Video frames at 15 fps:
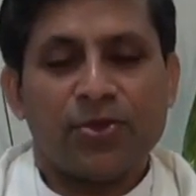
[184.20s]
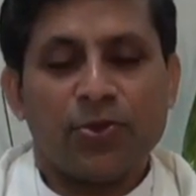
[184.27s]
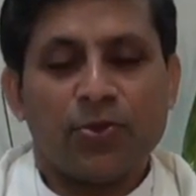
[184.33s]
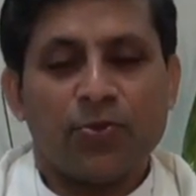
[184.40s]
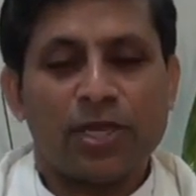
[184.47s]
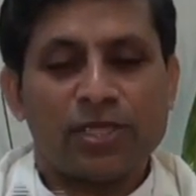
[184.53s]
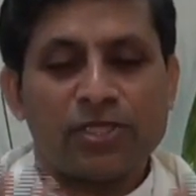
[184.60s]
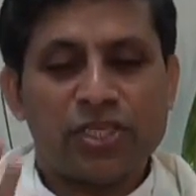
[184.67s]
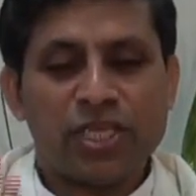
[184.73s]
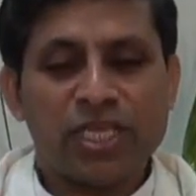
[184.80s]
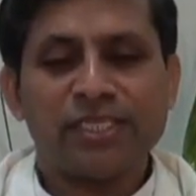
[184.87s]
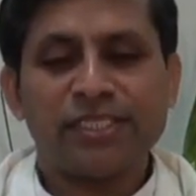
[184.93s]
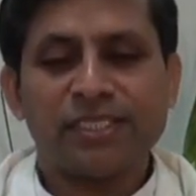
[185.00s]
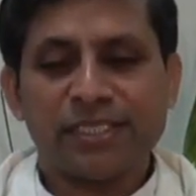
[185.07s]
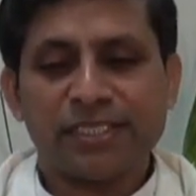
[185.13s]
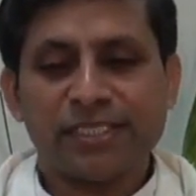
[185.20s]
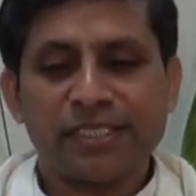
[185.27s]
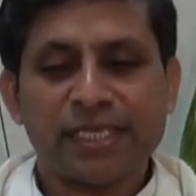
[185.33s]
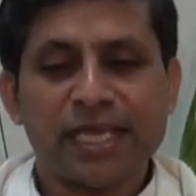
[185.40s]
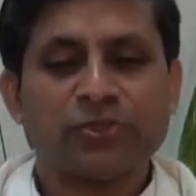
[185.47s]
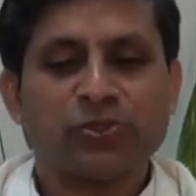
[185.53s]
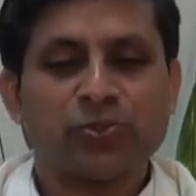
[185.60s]
When Jesus
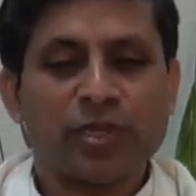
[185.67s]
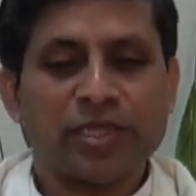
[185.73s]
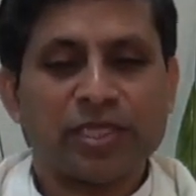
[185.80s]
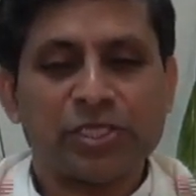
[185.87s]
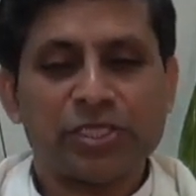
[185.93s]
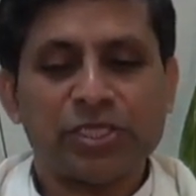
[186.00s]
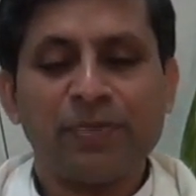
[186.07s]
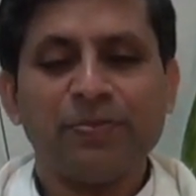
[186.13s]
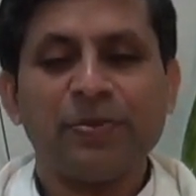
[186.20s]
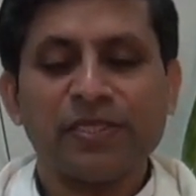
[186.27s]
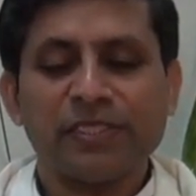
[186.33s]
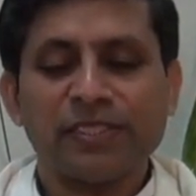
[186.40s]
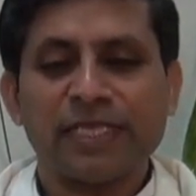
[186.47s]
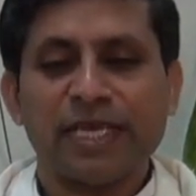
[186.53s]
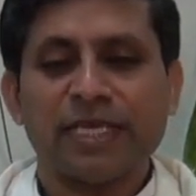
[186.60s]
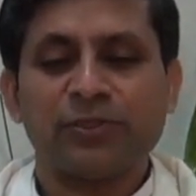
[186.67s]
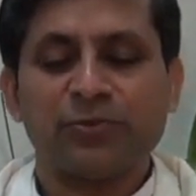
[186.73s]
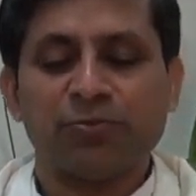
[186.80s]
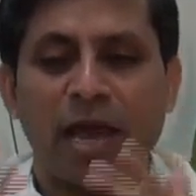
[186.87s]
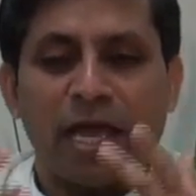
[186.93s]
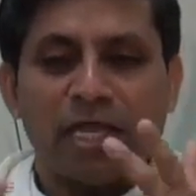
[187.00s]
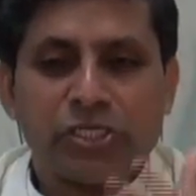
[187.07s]
says, when the shepherd says,
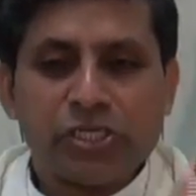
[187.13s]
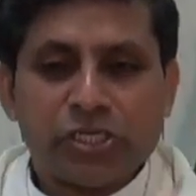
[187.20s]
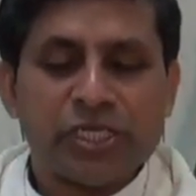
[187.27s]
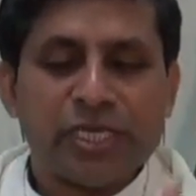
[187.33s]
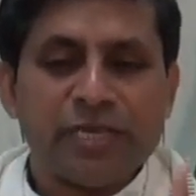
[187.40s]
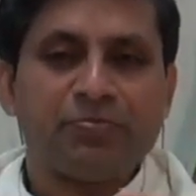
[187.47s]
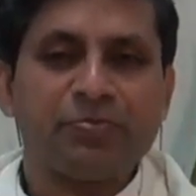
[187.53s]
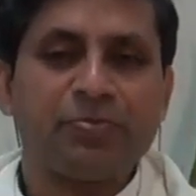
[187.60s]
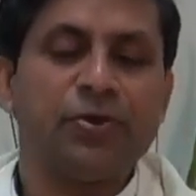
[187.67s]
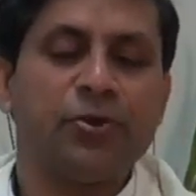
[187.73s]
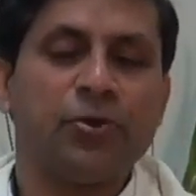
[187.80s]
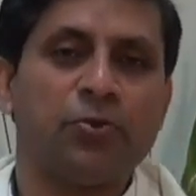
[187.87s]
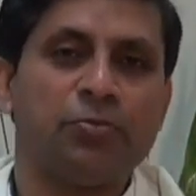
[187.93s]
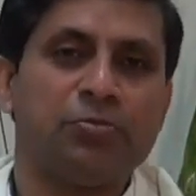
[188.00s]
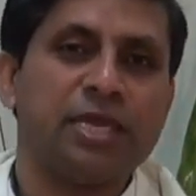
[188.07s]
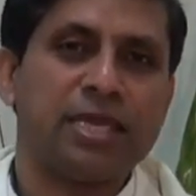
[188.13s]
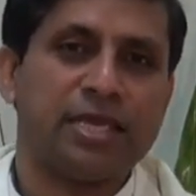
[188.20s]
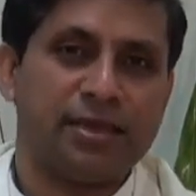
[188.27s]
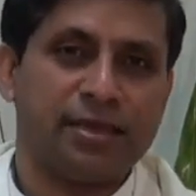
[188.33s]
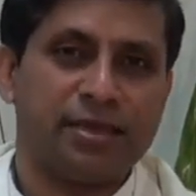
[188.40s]
My sheep know me,